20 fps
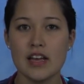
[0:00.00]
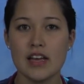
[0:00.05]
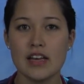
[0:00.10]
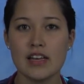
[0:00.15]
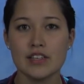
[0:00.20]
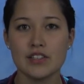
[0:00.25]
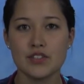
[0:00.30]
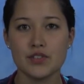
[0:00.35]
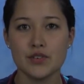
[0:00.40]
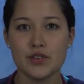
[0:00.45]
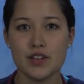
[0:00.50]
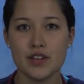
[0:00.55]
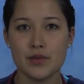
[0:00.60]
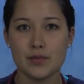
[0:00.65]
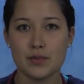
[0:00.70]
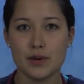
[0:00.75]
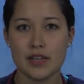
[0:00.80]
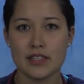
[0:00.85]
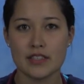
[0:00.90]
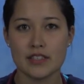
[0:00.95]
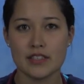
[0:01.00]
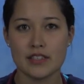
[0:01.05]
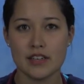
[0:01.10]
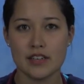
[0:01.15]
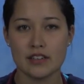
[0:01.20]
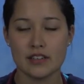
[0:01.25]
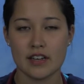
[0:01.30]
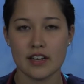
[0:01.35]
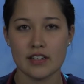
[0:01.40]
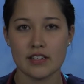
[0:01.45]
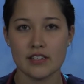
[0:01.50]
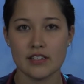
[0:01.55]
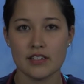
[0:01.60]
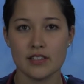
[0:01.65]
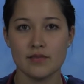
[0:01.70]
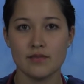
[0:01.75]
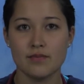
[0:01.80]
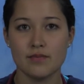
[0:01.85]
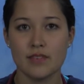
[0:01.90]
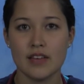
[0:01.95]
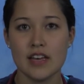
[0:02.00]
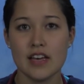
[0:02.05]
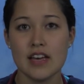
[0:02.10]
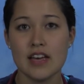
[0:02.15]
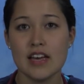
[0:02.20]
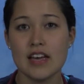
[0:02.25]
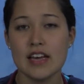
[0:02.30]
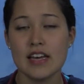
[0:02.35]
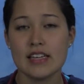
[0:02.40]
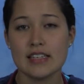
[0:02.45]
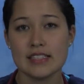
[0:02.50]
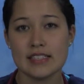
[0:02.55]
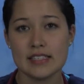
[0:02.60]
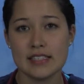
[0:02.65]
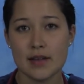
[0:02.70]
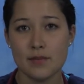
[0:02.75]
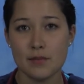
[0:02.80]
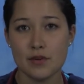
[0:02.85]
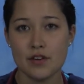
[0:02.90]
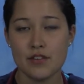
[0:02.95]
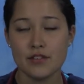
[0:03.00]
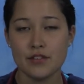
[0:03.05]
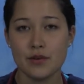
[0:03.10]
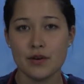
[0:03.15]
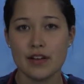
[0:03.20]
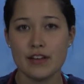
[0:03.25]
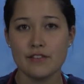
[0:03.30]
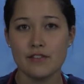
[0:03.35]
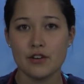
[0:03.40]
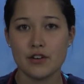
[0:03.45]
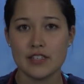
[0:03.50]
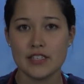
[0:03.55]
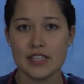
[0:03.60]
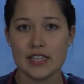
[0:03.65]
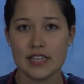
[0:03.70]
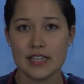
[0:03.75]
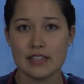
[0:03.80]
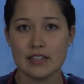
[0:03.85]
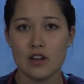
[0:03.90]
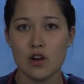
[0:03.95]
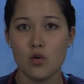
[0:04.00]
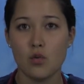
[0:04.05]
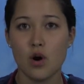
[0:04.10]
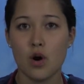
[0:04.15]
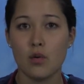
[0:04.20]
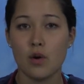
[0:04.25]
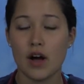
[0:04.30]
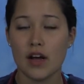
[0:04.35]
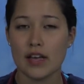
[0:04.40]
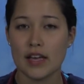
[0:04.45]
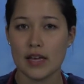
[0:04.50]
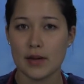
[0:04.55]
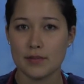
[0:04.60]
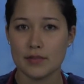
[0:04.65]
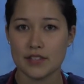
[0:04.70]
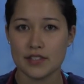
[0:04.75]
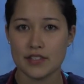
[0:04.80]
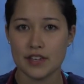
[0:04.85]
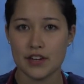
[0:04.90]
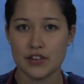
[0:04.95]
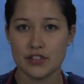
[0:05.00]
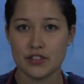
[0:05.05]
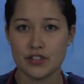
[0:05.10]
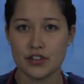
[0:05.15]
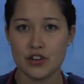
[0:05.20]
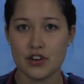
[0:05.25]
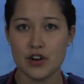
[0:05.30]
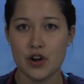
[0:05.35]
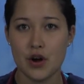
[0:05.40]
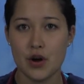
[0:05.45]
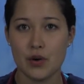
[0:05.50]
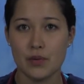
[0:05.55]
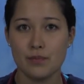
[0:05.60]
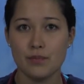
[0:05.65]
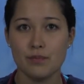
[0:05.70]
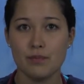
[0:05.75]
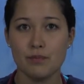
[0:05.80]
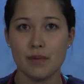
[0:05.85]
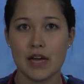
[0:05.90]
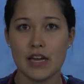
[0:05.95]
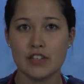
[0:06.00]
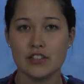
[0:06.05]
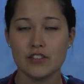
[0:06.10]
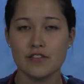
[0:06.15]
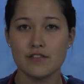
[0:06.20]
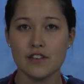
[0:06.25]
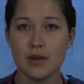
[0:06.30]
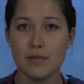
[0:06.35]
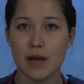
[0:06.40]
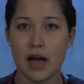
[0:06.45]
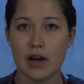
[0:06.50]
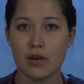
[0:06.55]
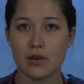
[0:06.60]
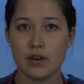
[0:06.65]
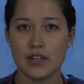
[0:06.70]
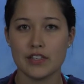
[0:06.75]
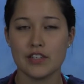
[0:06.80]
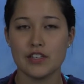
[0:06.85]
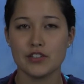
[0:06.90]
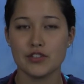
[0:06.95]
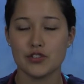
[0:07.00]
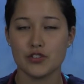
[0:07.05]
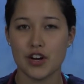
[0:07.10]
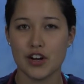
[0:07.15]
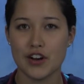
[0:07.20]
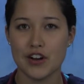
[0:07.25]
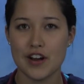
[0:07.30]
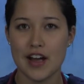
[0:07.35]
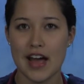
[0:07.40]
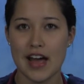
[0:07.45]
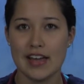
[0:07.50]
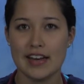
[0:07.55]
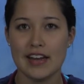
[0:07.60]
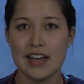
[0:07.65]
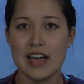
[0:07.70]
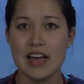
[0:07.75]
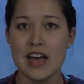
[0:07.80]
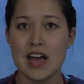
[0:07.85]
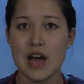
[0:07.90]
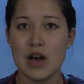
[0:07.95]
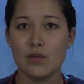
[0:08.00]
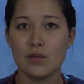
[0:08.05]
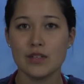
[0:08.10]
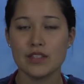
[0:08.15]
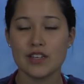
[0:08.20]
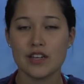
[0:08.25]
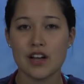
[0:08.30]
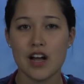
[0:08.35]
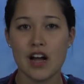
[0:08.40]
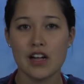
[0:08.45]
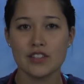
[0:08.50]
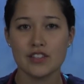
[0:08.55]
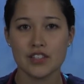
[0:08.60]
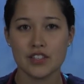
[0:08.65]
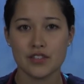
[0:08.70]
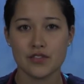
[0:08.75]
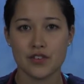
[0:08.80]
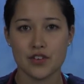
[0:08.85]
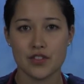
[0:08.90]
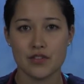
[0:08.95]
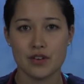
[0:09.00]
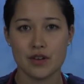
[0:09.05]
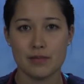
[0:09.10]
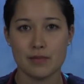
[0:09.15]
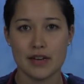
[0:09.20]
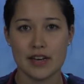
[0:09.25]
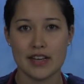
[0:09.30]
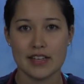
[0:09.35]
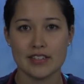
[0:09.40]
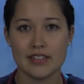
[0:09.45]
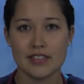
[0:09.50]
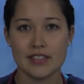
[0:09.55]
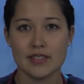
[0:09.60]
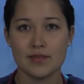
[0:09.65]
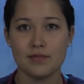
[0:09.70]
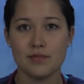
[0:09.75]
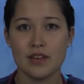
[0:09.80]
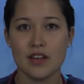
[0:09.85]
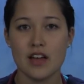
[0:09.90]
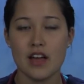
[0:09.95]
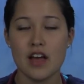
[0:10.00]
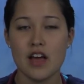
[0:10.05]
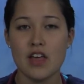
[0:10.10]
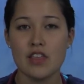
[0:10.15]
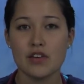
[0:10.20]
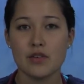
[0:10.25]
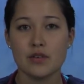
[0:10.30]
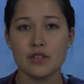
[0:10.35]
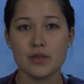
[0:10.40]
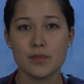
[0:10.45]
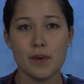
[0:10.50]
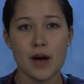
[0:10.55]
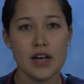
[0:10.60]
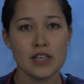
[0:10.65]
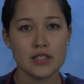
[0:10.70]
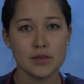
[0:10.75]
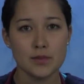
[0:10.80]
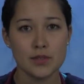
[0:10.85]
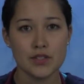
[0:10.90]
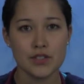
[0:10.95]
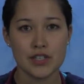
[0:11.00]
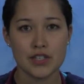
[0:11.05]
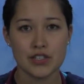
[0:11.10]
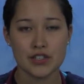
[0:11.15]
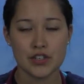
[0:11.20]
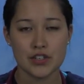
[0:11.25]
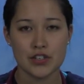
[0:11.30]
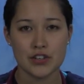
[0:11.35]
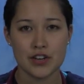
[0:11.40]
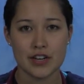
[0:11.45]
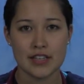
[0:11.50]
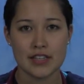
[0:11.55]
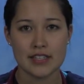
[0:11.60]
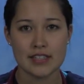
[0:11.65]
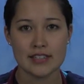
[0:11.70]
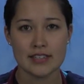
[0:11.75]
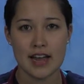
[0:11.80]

History of present illness. In December of 2014, while walking up the stairs in her home, Patient fell backward, struck her head, and was unconscious for 3 minutes. There was a possible seizure during this